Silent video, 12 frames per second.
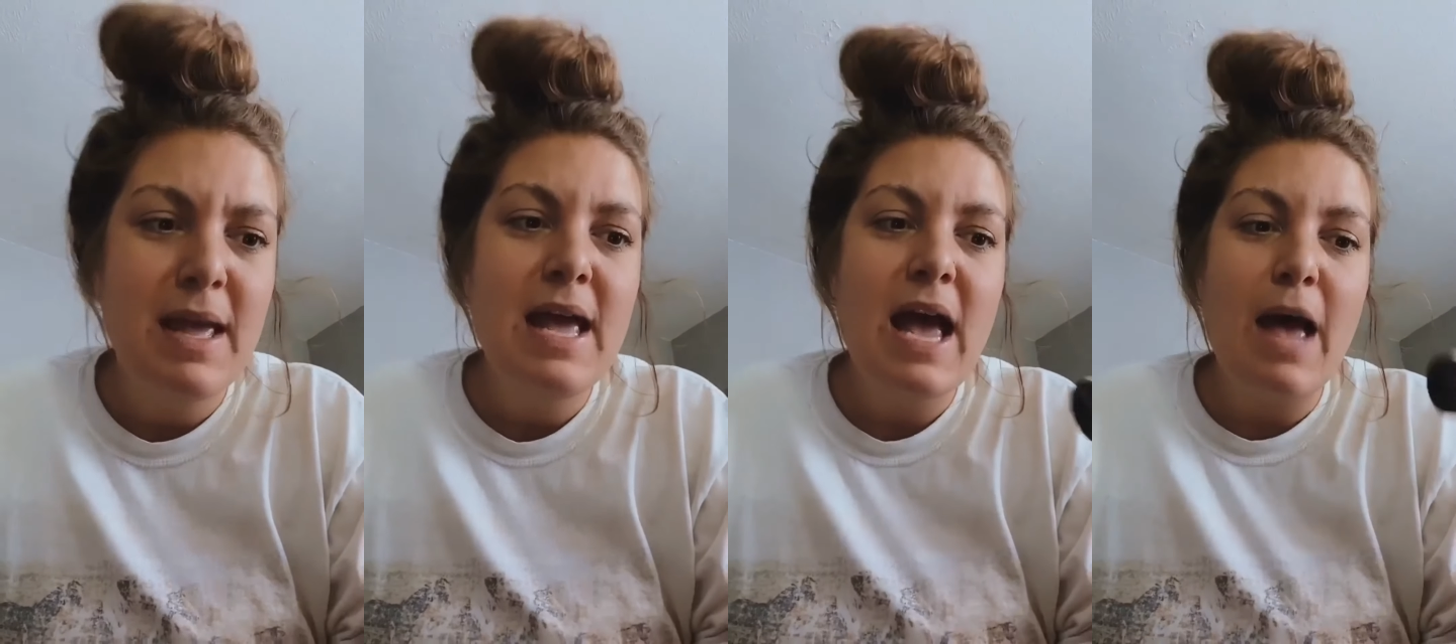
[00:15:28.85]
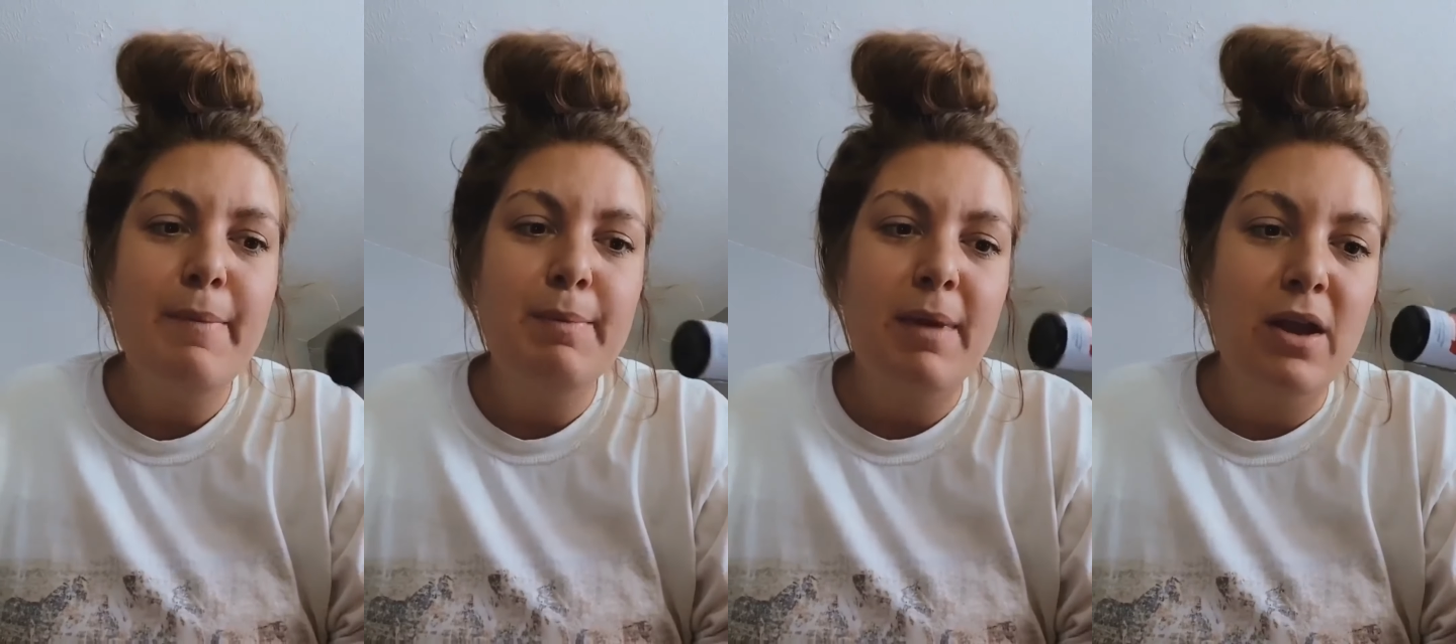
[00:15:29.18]
I
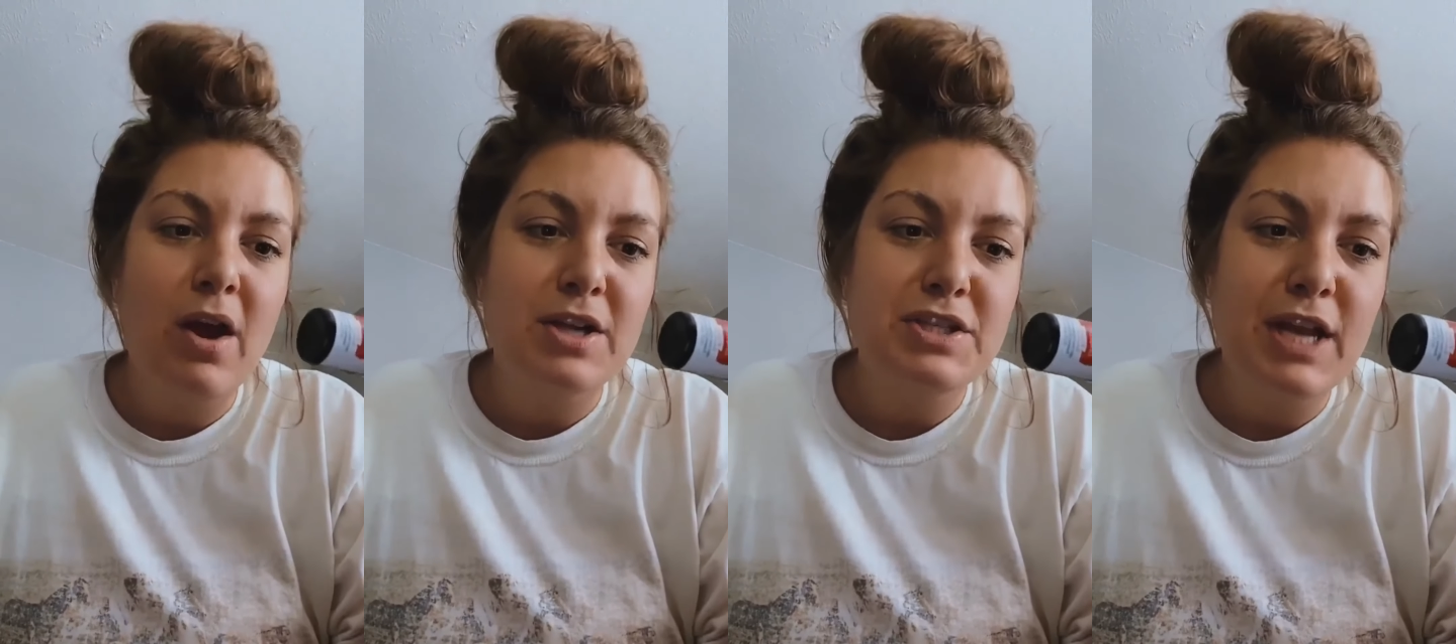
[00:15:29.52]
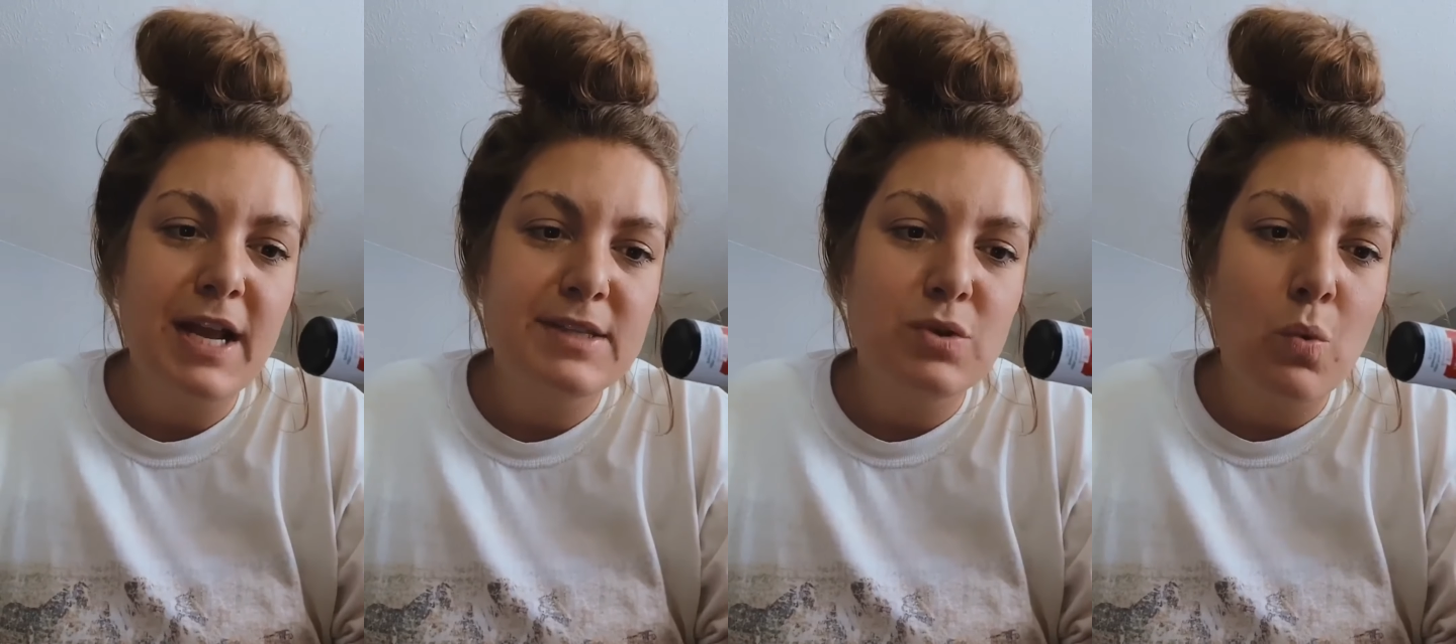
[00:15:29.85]
mean, my gosh, it
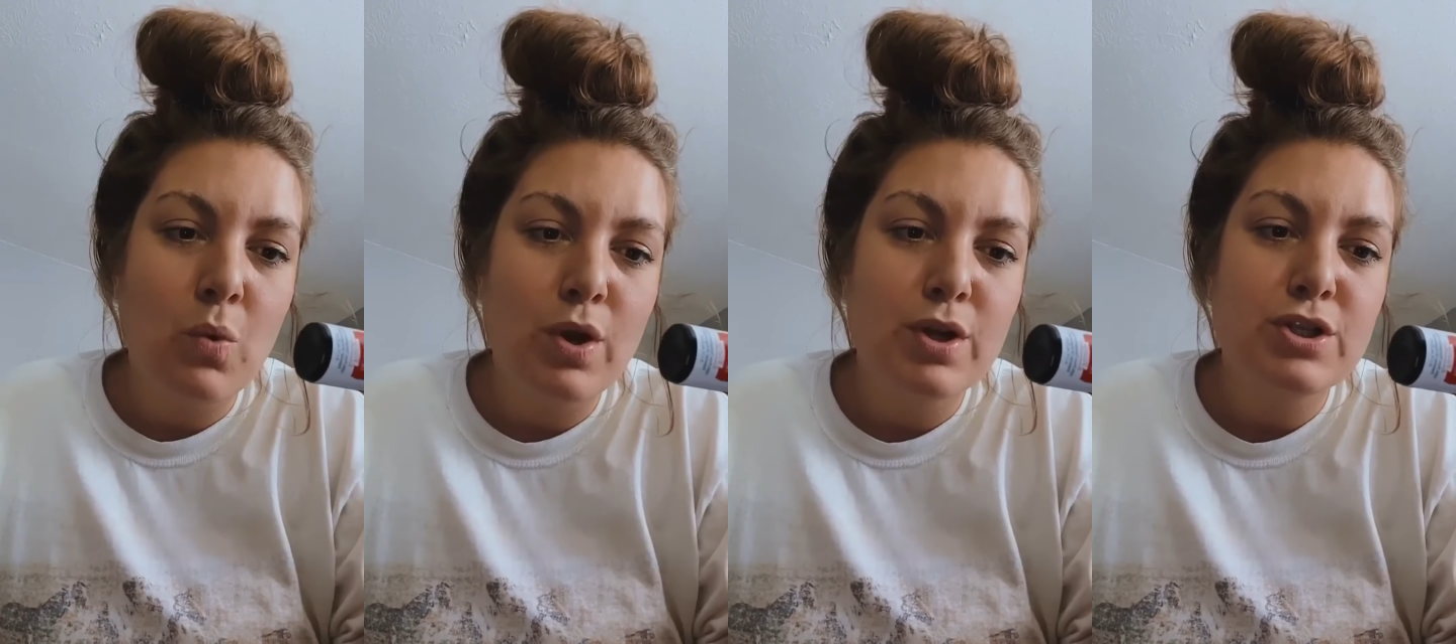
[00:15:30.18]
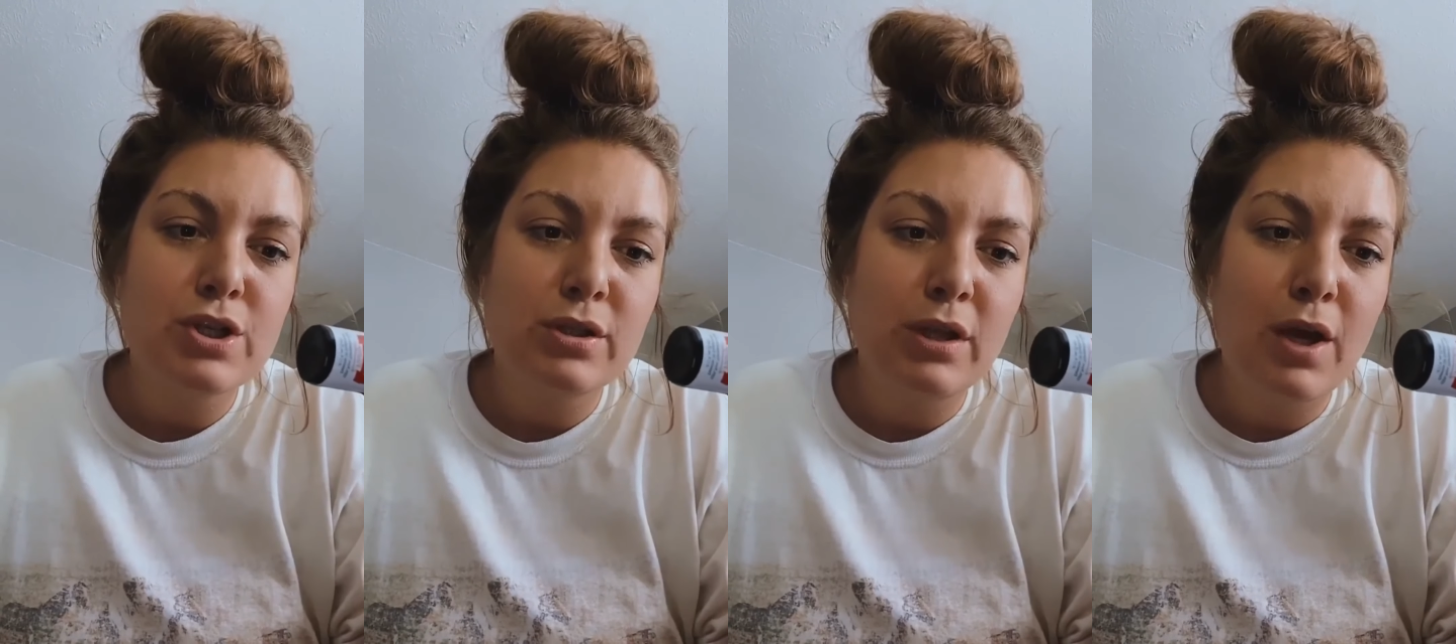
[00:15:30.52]
has orange,
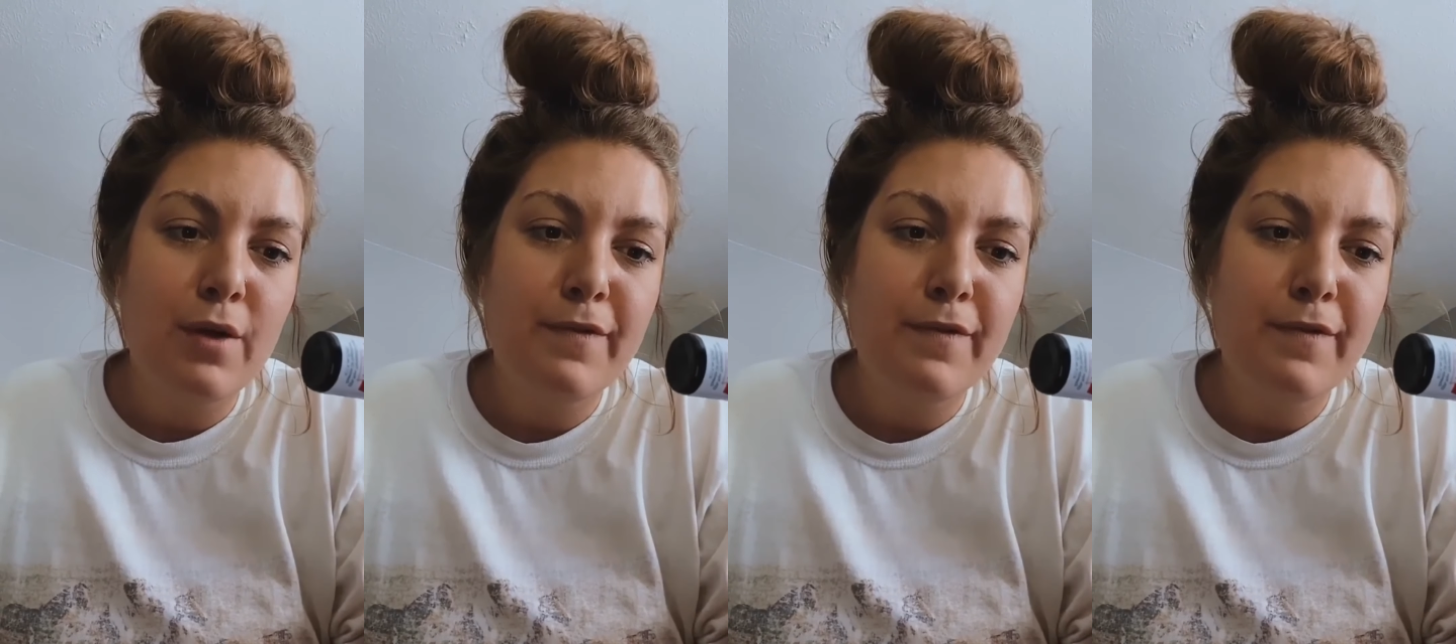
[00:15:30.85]
clove,